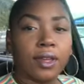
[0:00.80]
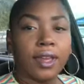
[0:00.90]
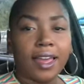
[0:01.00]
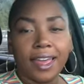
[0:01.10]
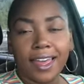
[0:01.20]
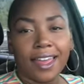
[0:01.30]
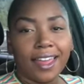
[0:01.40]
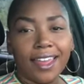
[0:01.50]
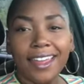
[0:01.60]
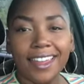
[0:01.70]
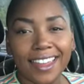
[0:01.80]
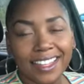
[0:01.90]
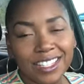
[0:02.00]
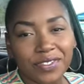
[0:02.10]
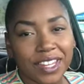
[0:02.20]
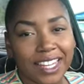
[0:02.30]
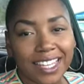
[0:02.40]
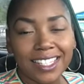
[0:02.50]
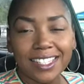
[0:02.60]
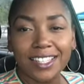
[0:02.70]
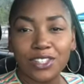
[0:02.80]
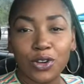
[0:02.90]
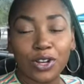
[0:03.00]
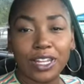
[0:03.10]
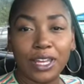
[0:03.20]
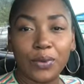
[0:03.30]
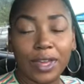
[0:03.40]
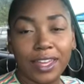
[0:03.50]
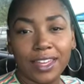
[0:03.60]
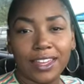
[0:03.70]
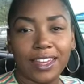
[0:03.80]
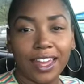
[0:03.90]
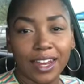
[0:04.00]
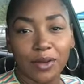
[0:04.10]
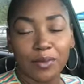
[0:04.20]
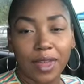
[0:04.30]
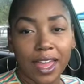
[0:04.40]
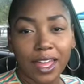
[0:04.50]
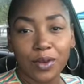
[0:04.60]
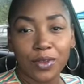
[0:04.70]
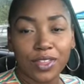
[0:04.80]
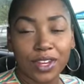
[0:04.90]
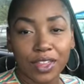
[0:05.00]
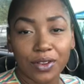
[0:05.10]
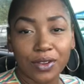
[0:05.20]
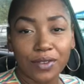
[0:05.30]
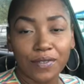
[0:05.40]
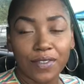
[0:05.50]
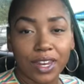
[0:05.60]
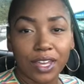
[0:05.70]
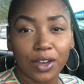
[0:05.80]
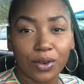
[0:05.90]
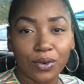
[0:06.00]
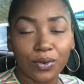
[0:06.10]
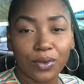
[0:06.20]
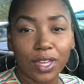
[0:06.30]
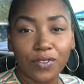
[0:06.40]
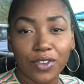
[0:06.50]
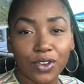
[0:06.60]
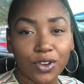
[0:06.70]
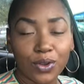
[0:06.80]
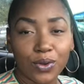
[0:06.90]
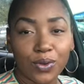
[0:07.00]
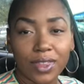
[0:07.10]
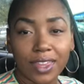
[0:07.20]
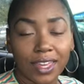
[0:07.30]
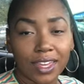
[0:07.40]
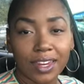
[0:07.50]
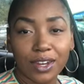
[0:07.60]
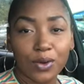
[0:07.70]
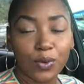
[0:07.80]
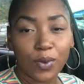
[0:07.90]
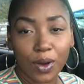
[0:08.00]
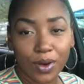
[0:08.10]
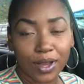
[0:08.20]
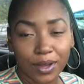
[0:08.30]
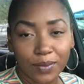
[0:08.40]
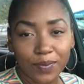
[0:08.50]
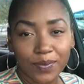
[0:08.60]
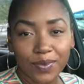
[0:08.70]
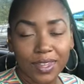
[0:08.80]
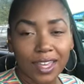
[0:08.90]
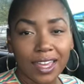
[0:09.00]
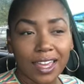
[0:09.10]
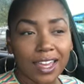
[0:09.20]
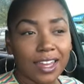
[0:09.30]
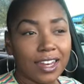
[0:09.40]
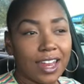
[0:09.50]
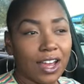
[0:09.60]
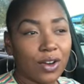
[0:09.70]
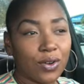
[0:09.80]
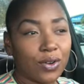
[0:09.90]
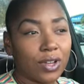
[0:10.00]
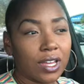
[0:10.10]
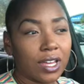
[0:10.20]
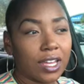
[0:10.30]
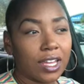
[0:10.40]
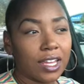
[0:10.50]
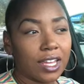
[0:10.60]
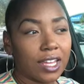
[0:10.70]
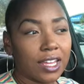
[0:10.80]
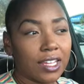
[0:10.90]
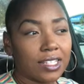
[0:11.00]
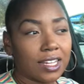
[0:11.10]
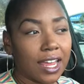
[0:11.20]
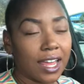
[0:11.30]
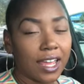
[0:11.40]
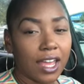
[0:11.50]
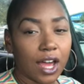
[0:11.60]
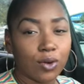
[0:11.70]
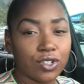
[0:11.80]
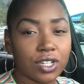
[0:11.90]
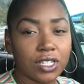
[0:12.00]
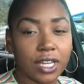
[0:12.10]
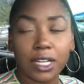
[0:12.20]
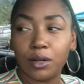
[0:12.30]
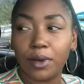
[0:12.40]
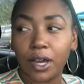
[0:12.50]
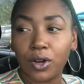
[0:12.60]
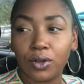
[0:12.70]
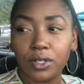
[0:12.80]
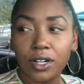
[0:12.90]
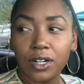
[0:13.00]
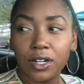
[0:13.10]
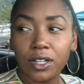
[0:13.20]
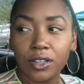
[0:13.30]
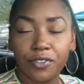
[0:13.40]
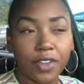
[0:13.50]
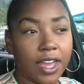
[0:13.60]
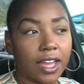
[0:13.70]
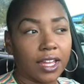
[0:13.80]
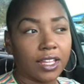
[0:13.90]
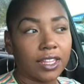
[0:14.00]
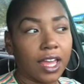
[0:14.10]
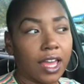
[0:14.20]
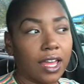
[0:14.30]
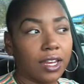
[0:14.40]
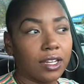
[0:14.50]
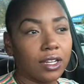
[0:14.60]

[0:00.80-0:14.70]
Hey, it's Felice, totally awake, and I'm back with another video. If you're new, then welcome. Now, today I was just thinking about the fact that,